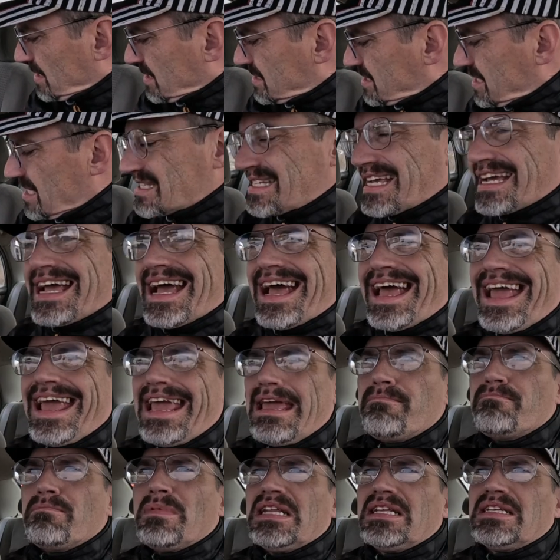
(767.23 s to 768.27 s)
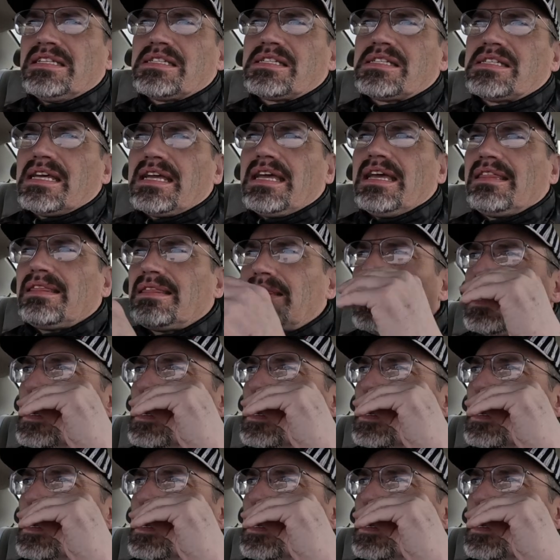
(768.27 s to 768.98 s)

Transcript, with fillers: It says I got eight minutes to get